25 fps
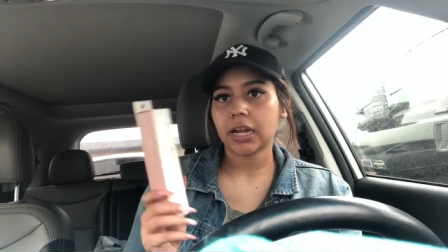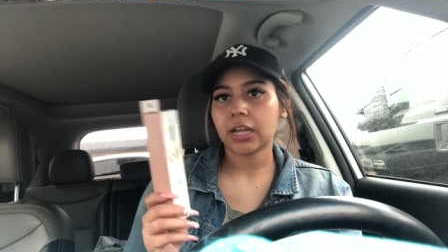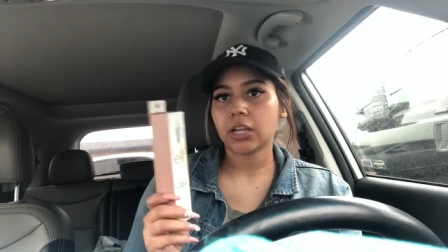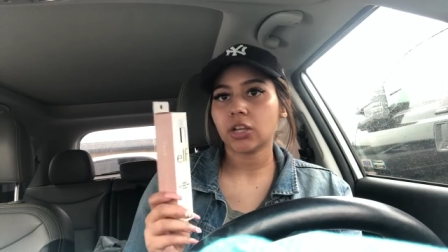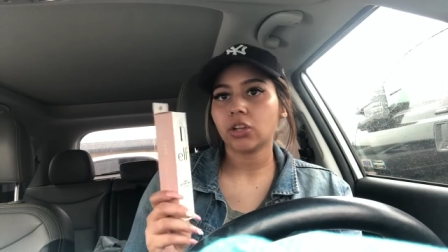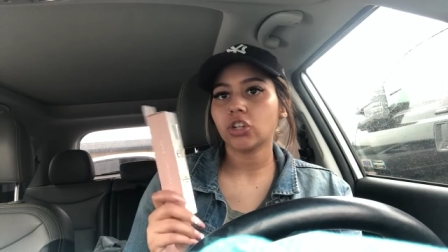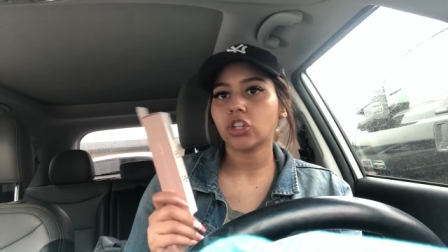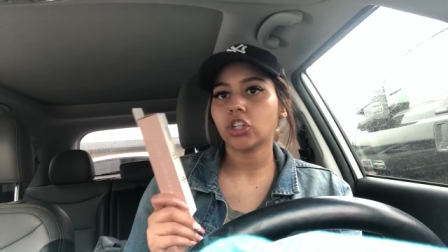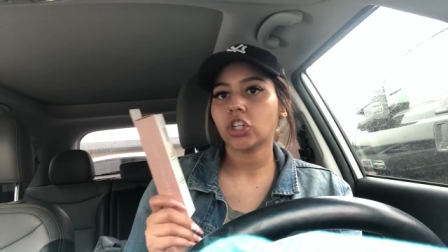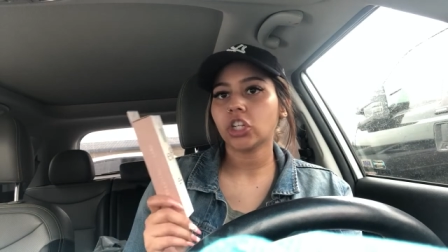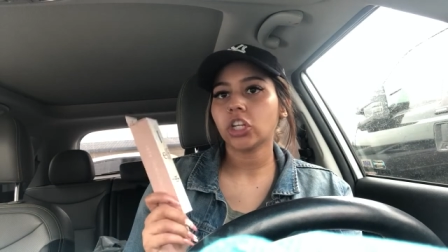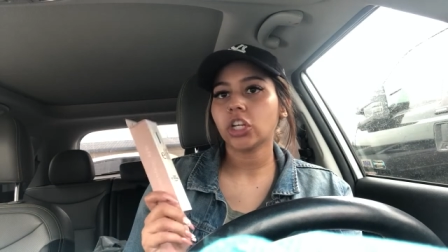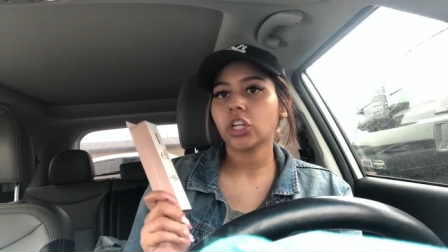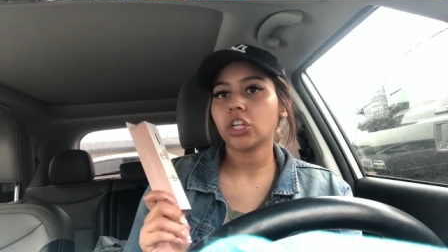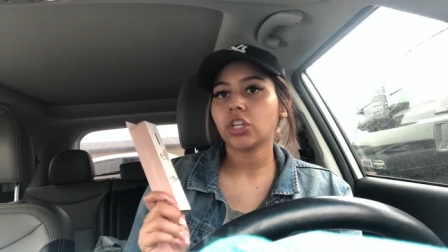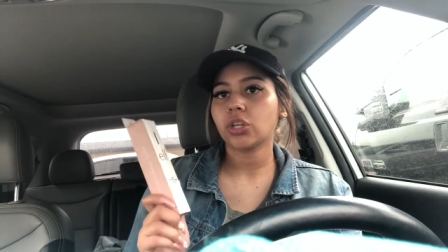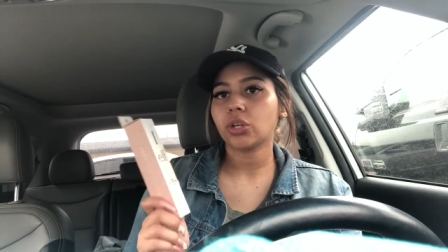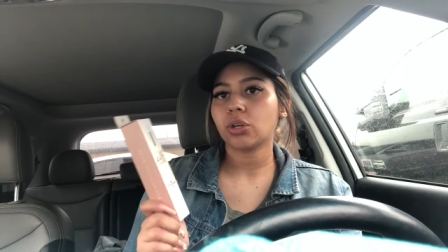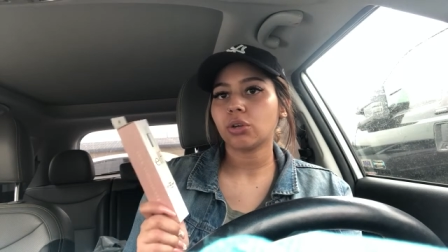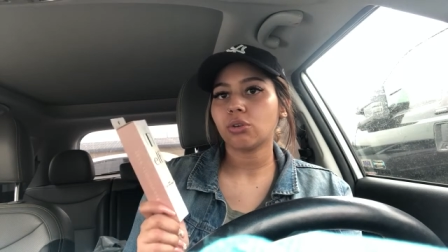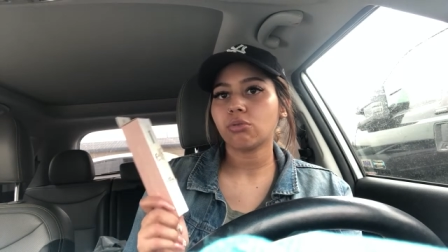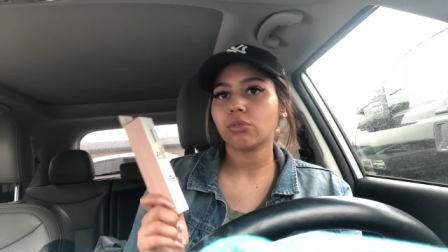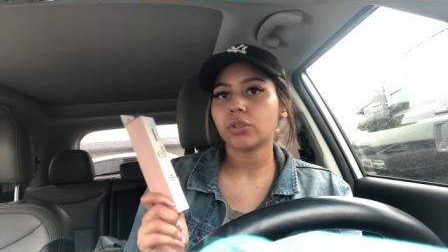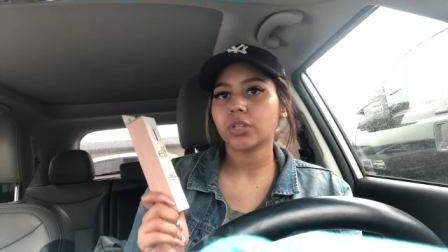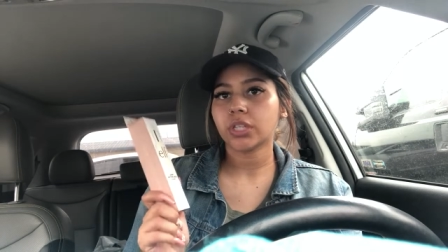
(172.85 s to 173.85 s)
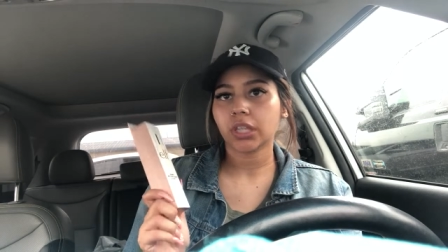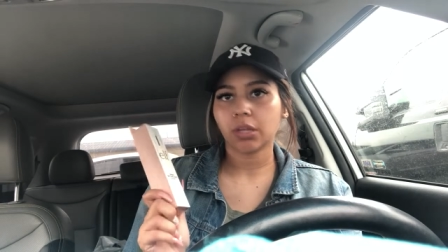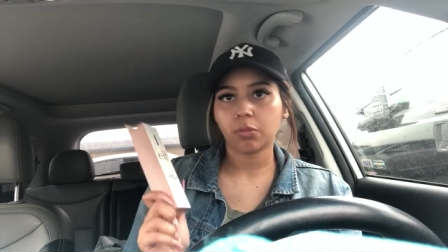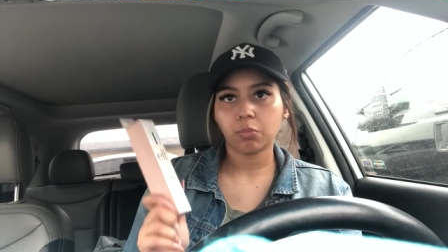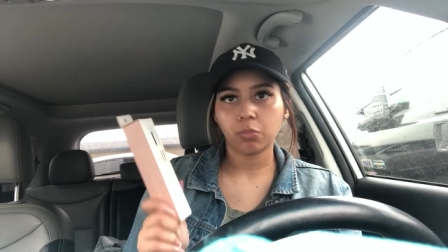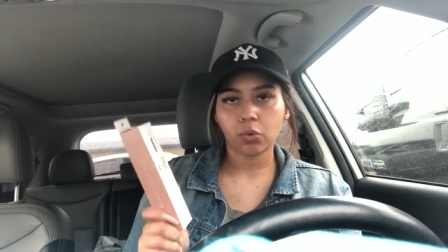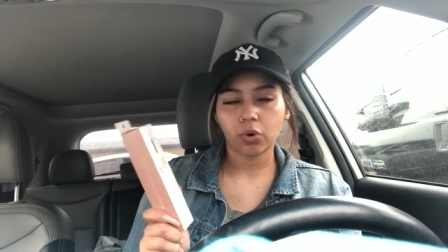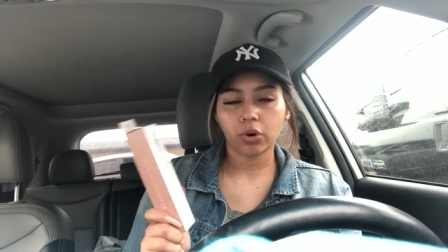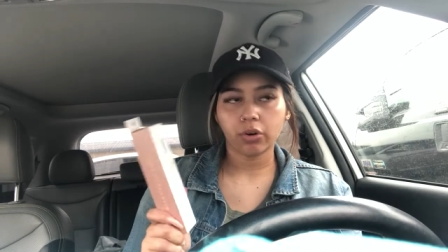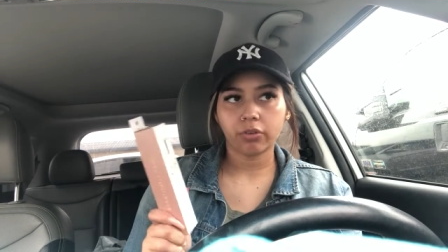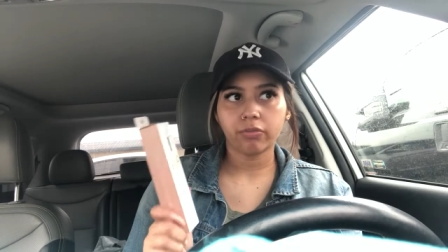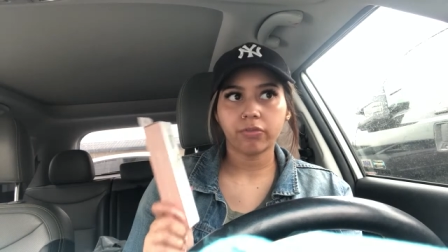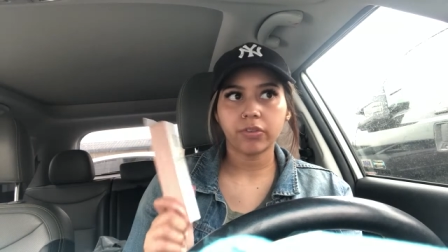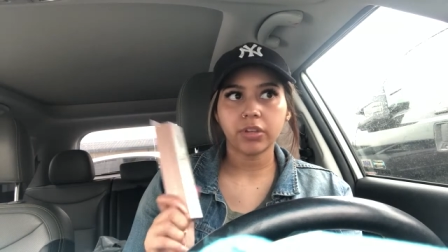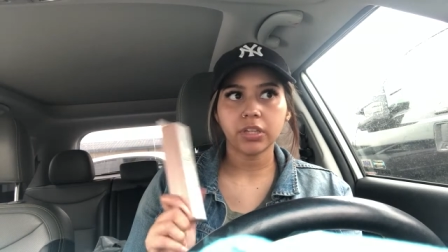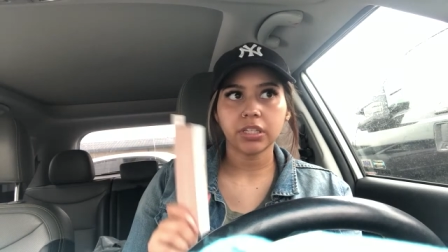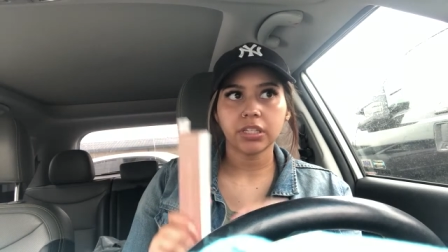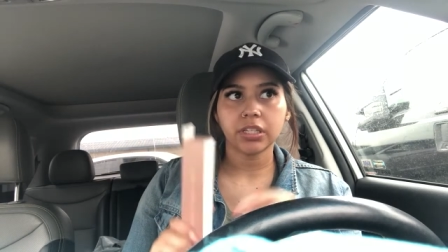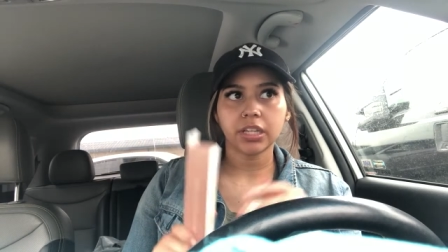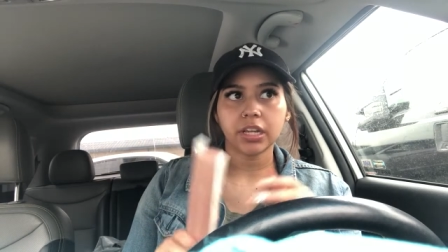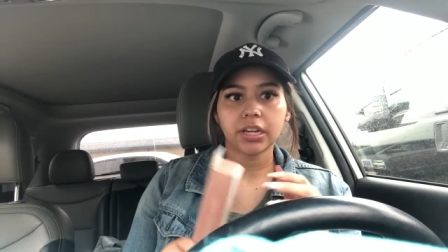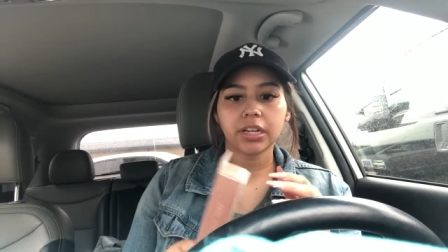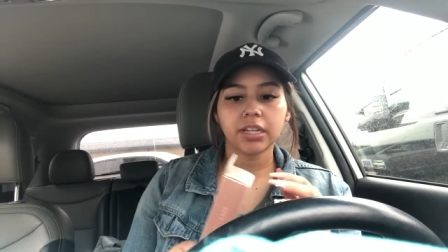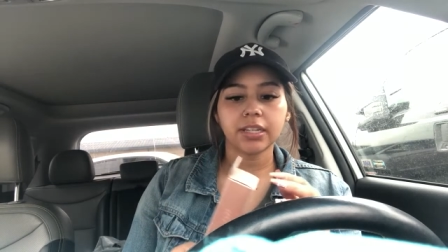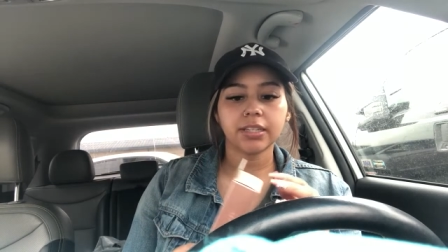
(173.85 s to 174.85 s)
I usually use the Morphe
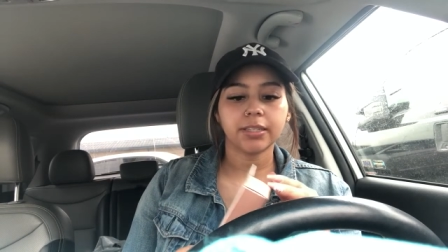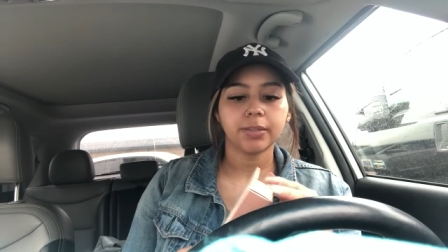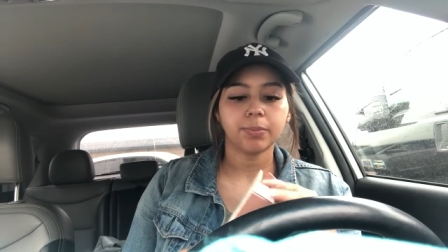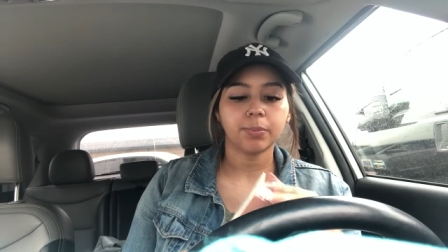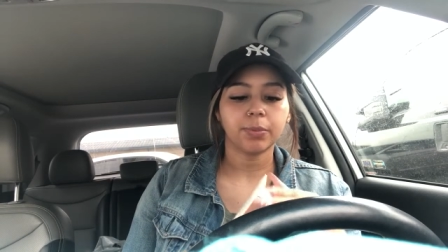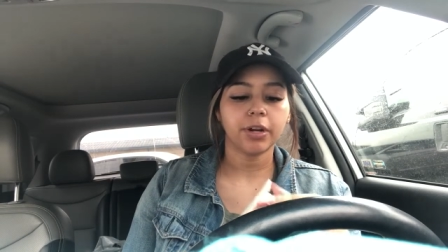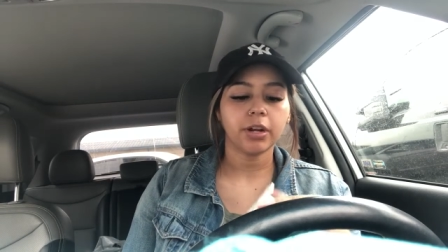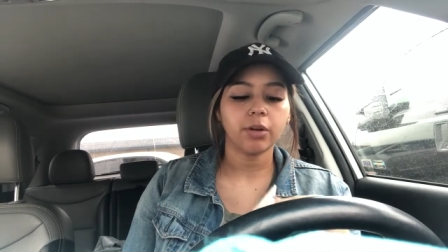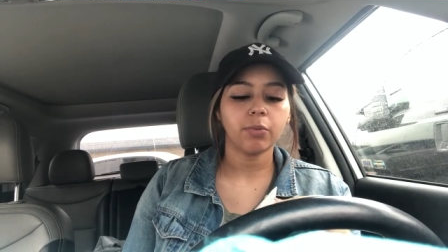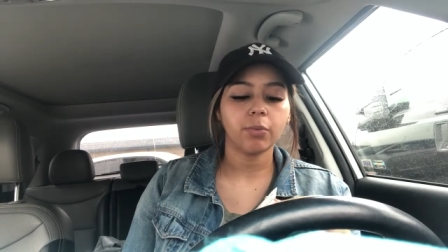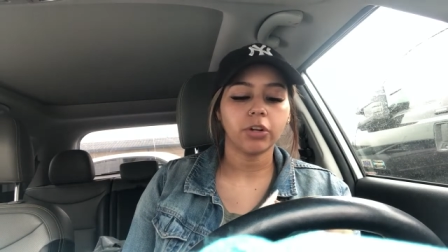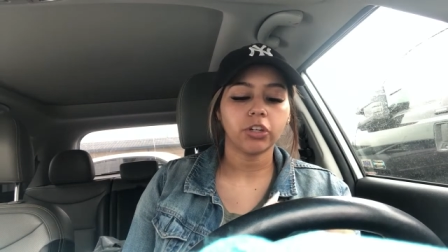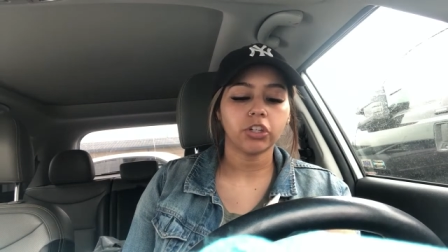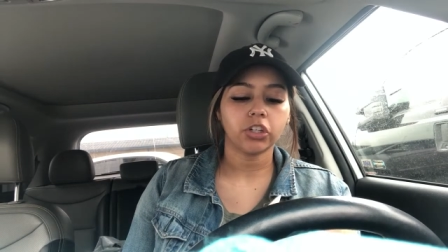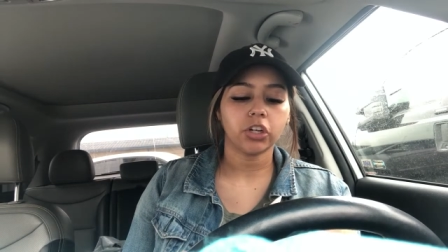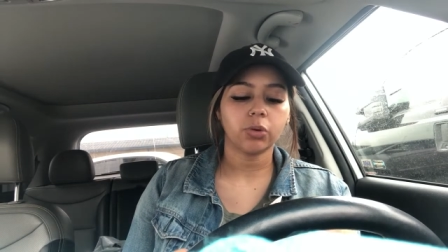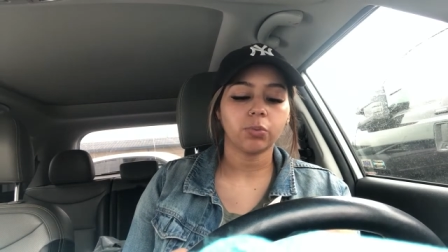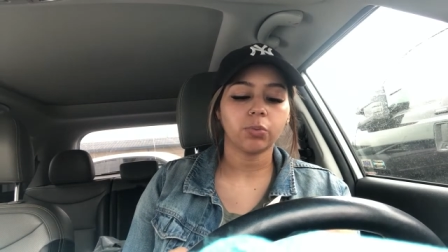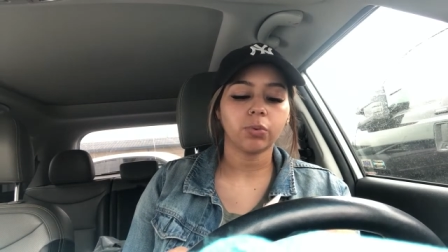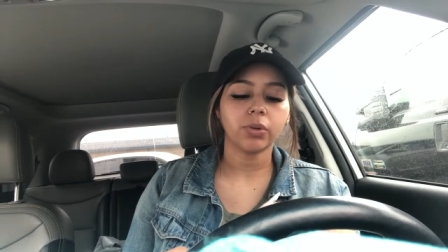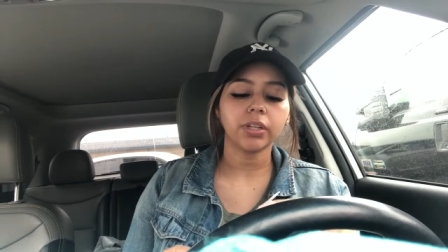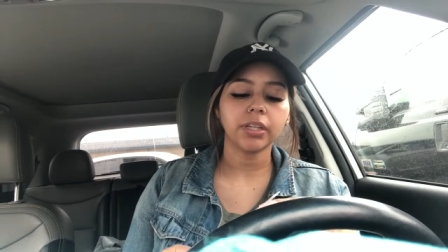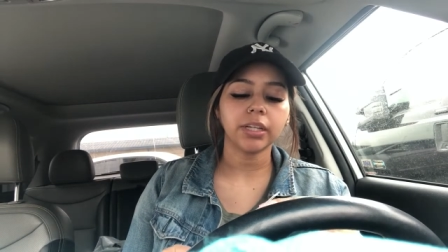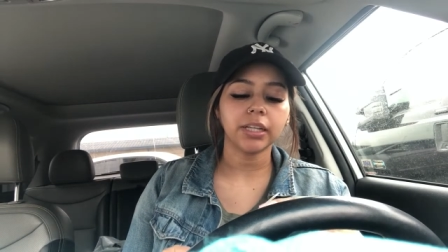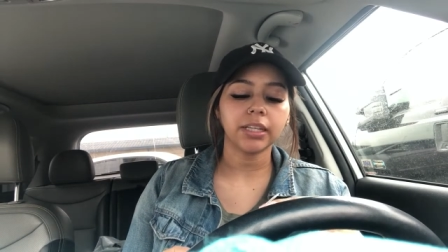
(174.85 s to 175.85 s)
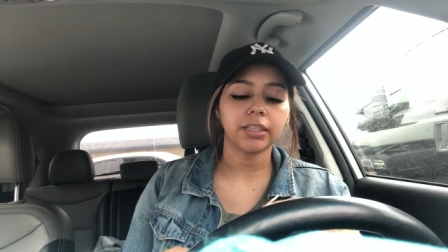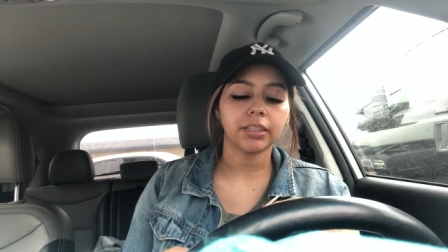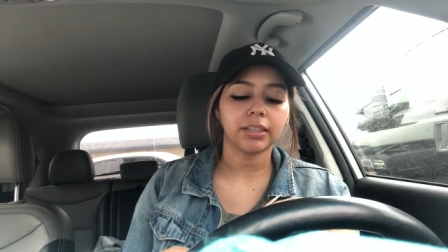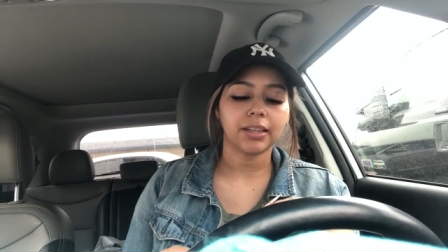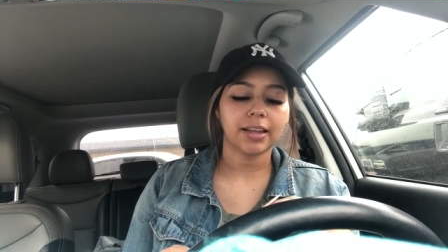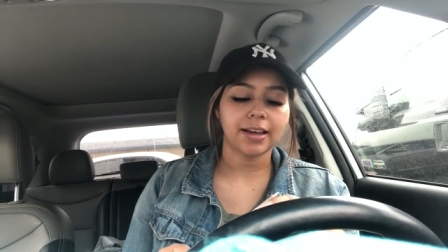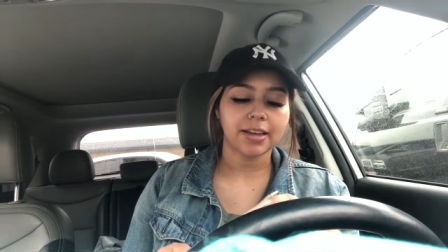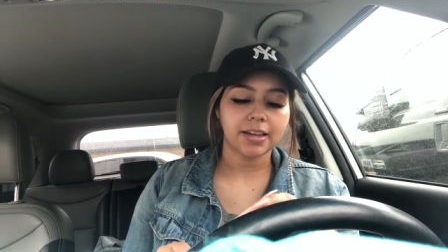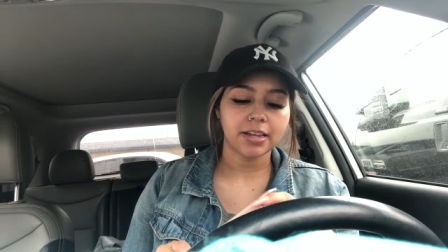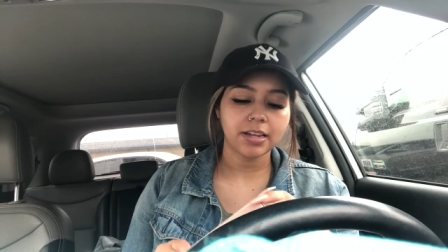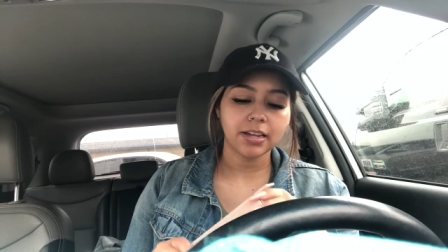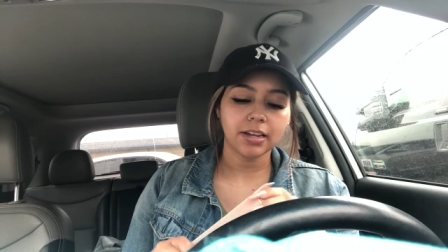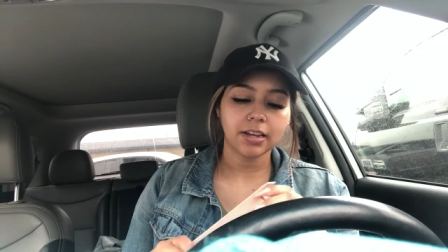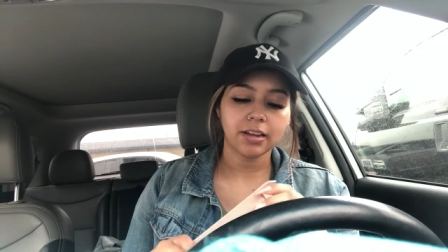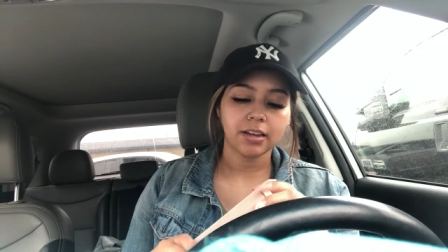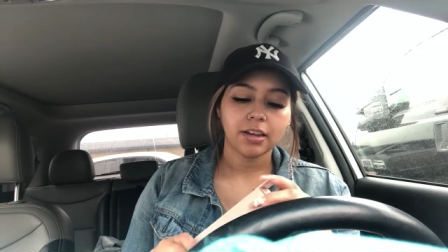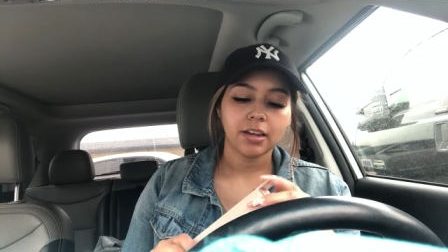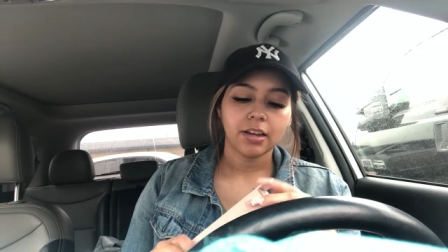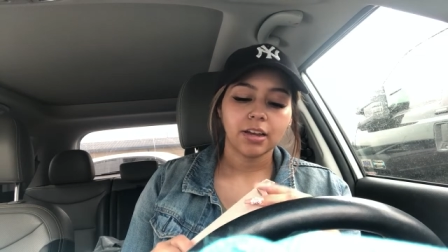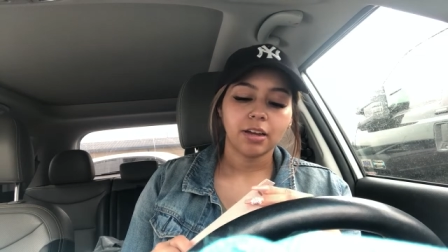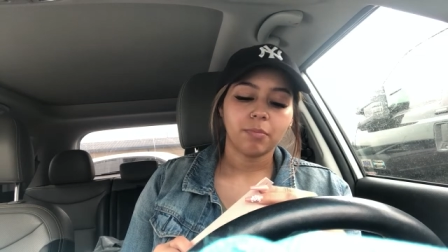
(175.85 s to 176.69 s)
setting spray, which I really like.